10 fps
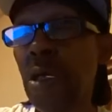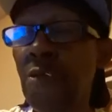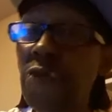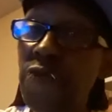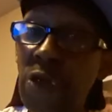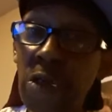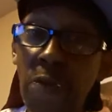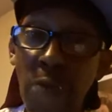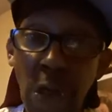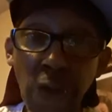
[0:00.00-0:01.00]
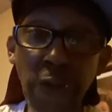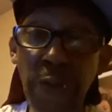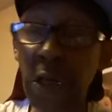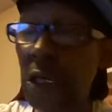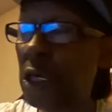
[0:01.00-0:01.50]
But for the most
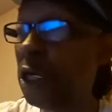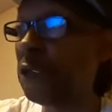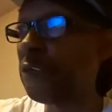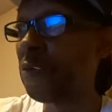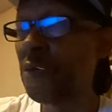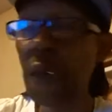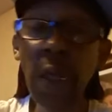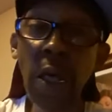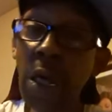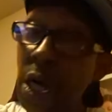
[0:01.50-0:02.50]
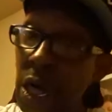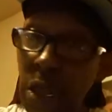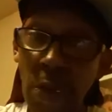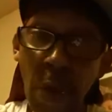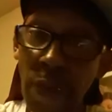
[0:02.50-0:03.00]
part,
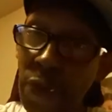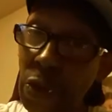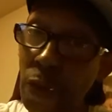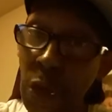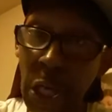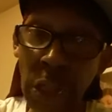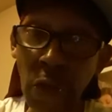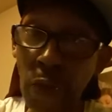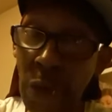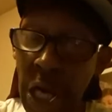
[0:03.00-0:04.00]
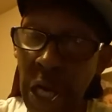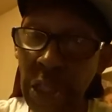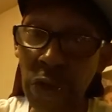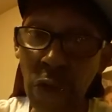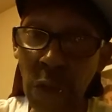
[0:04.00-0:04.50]
ain't no motherfucker wearing no
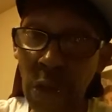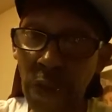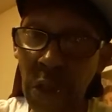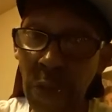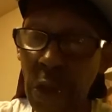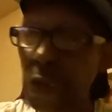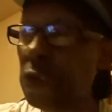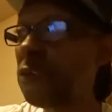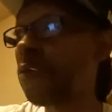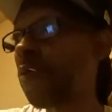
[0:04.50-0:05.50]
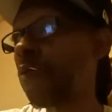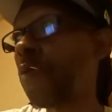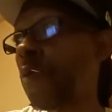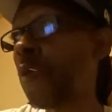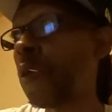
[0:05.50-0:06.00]
mask no motherfucker more.
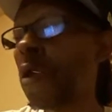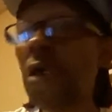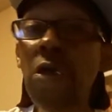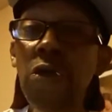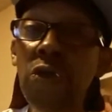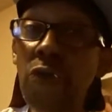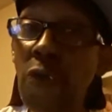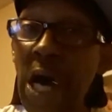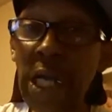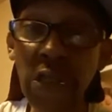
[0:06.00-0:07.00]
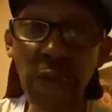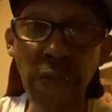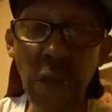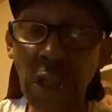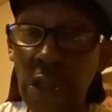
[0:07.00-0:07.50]
So why this
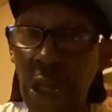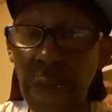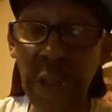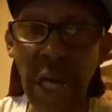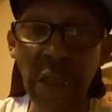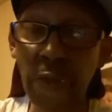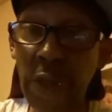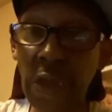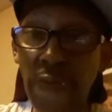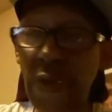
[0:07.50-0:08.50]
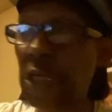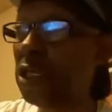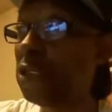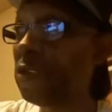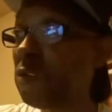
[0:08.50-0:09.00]
brother jumping out the motherfucker